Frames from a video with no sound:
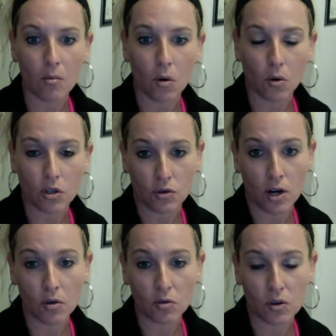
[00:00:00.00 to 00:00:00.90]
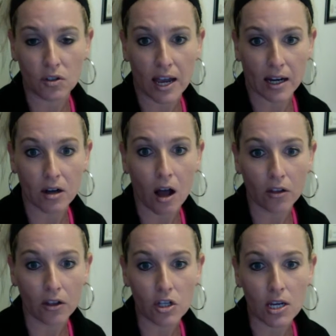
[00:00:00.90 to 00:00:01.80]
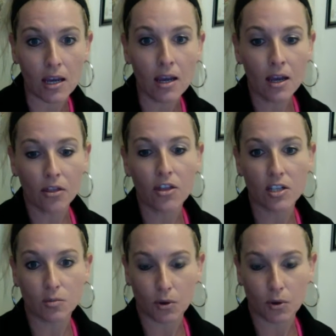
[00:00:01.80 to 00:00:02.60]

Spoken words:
or struggles with technology this